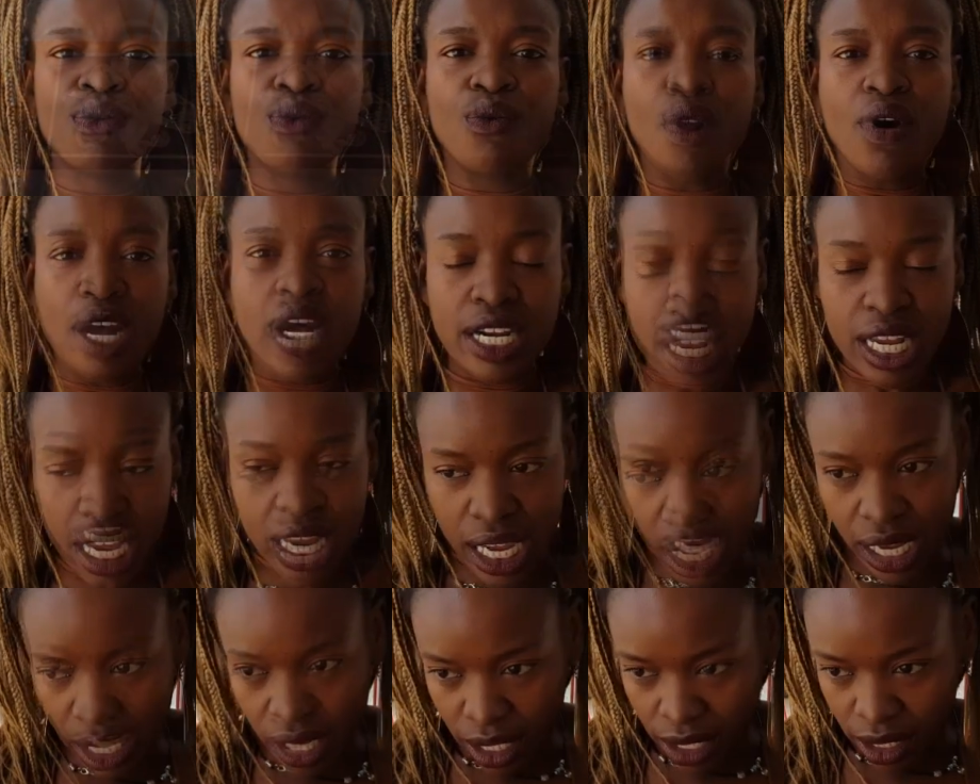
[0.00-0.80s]
what
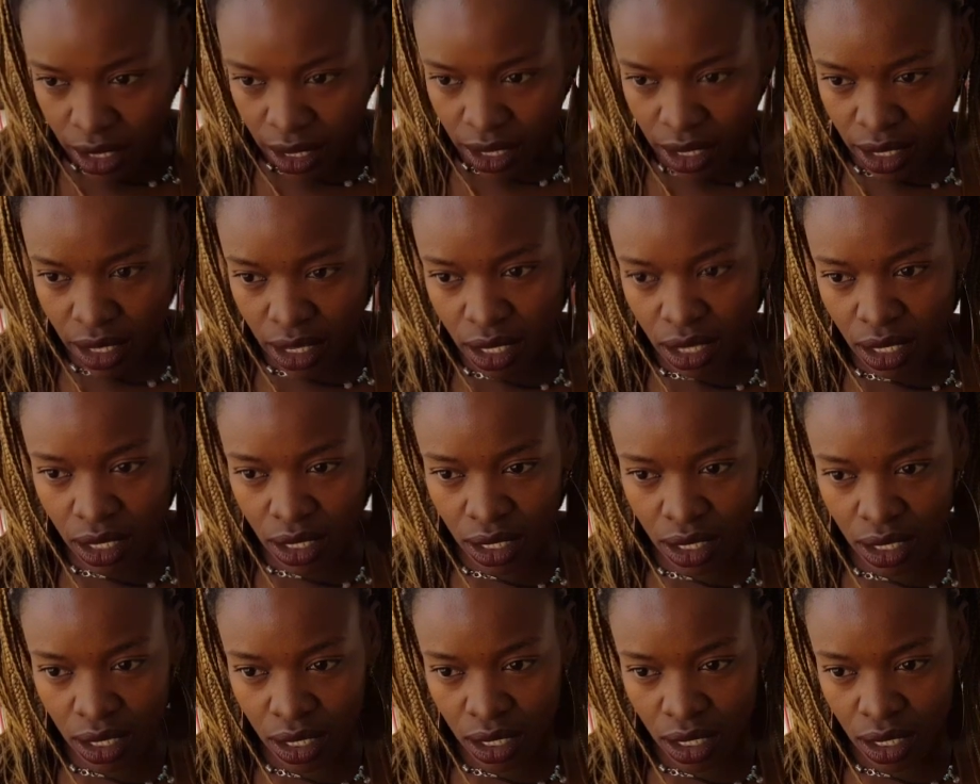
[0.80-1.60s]
is
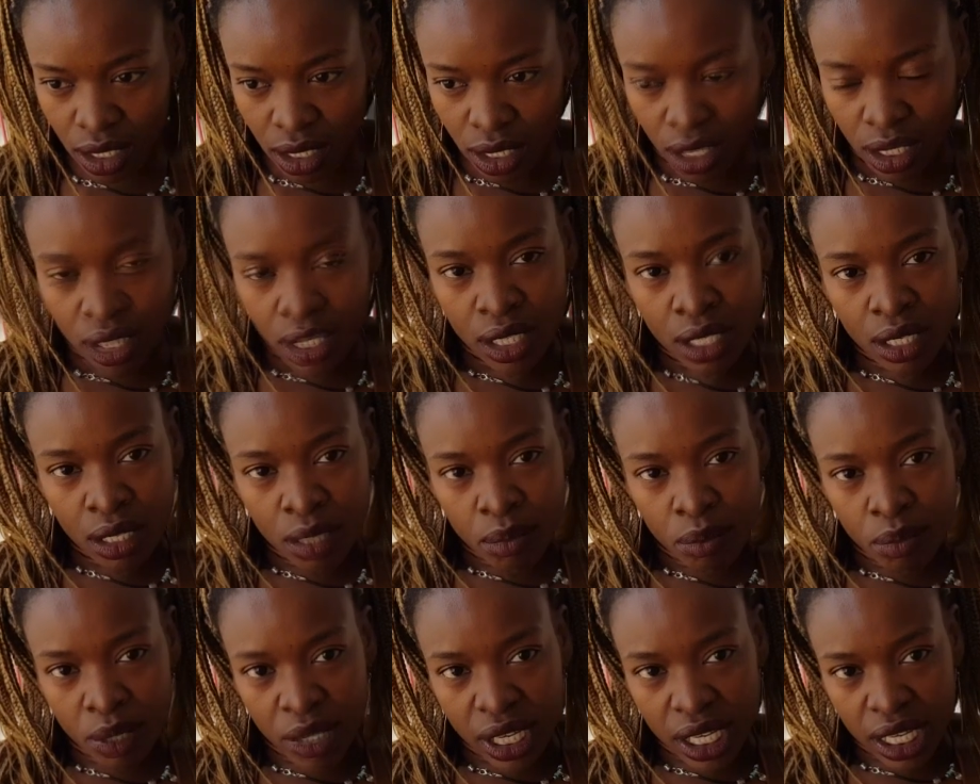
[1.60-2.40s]

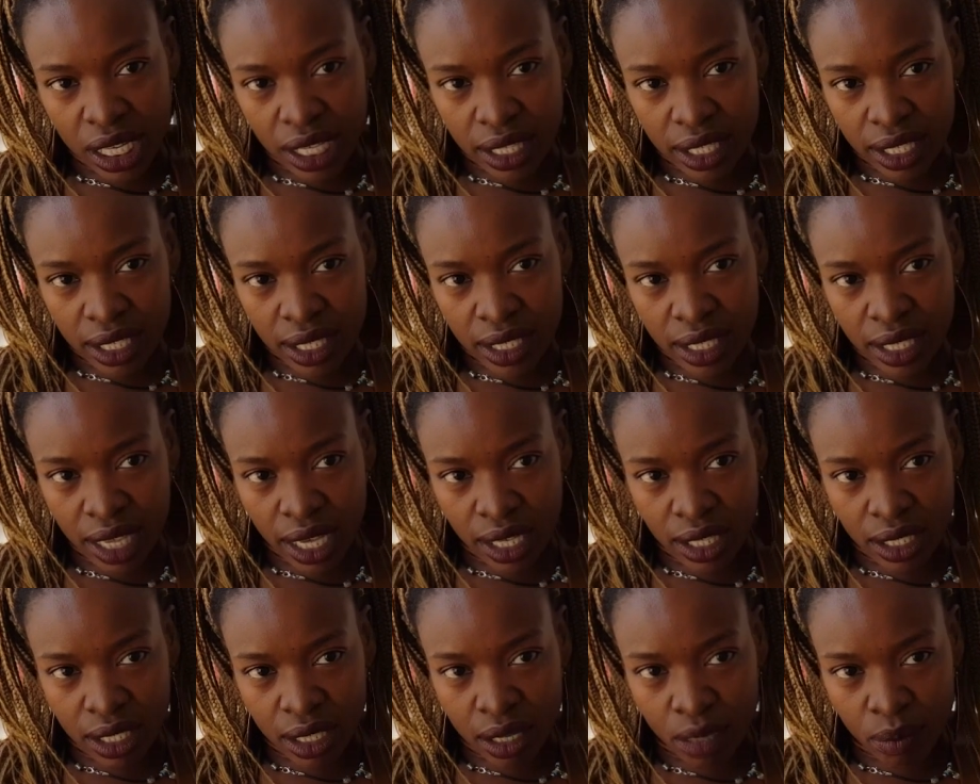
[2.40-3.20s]
being in the
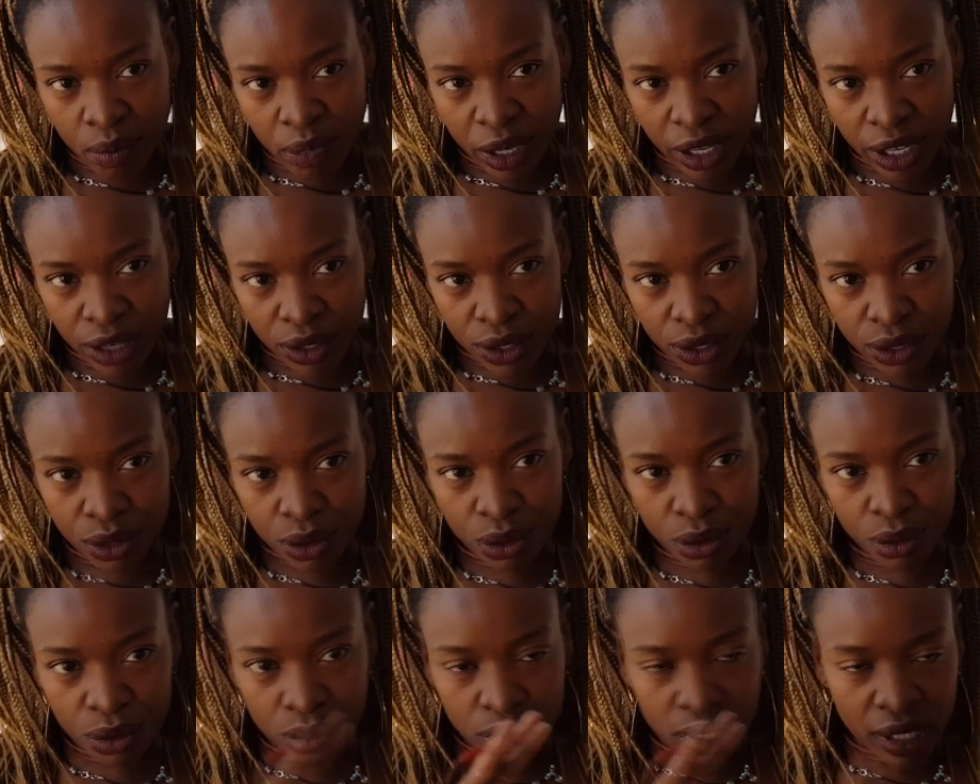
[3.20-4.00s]
States compared
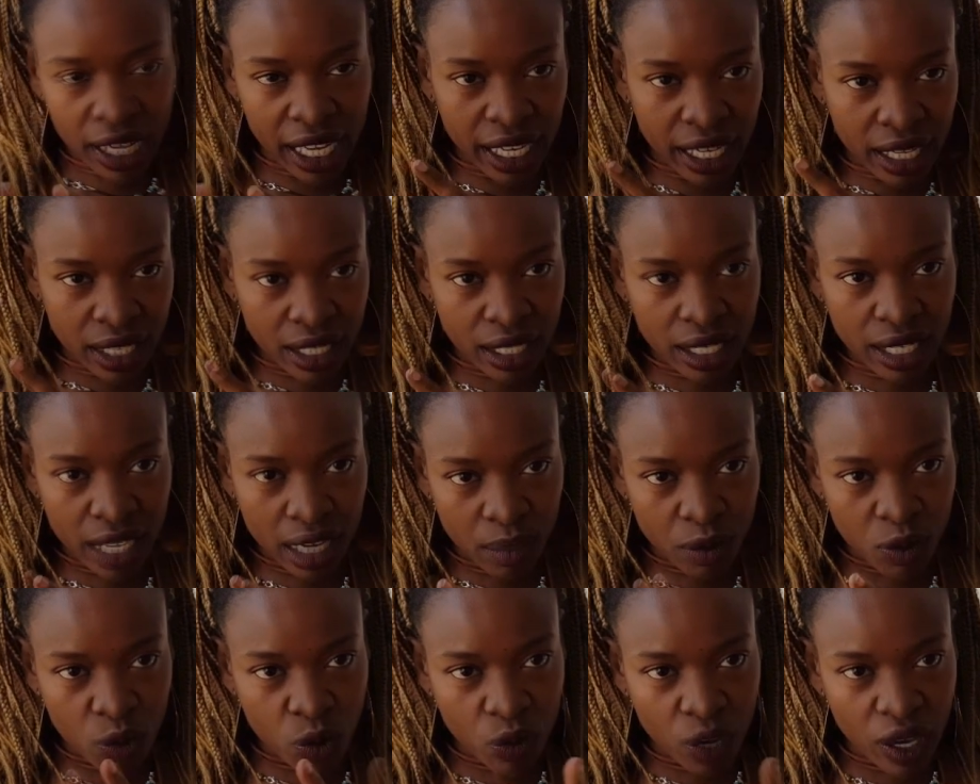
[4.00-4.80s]
to like
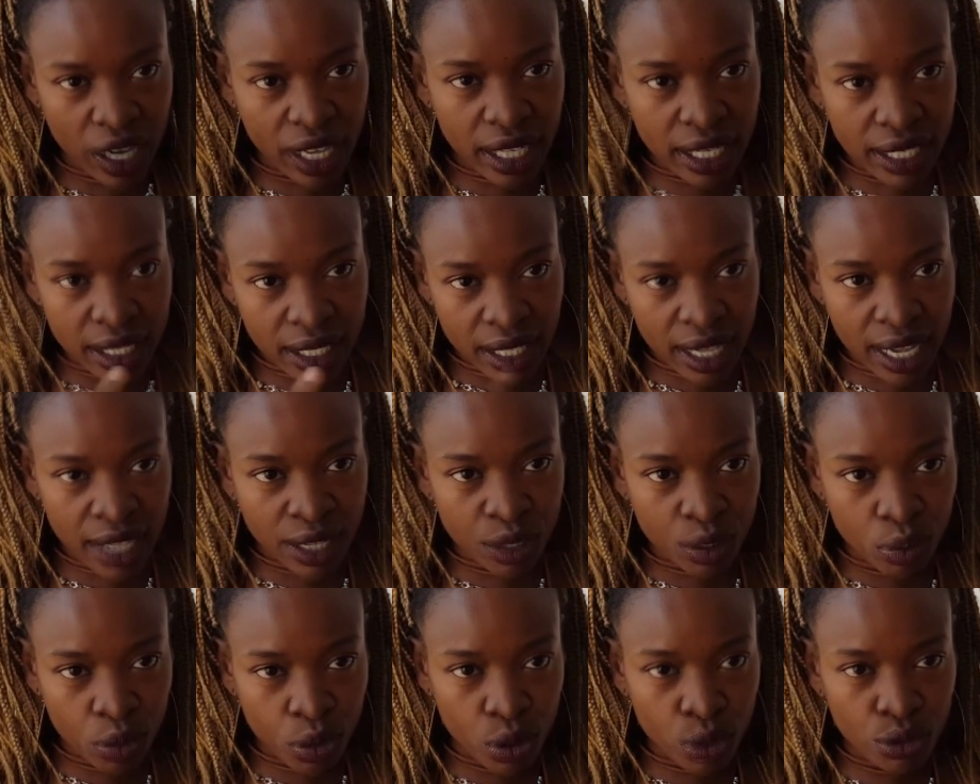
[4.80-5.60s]
entertainment wise
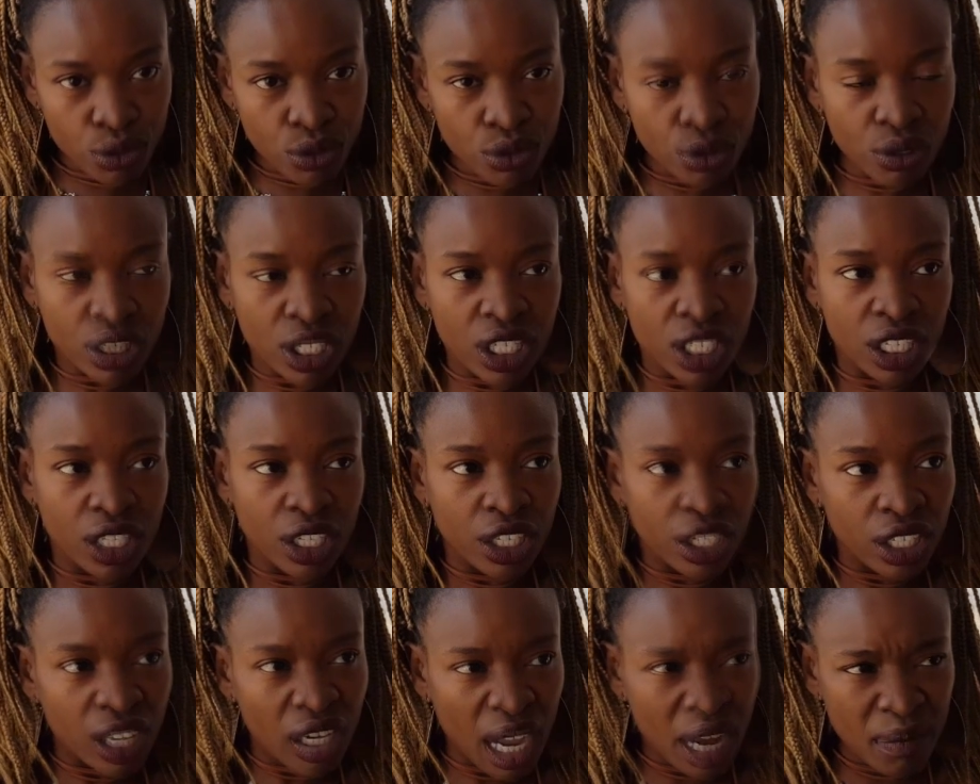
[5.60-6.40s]
as opposed to here?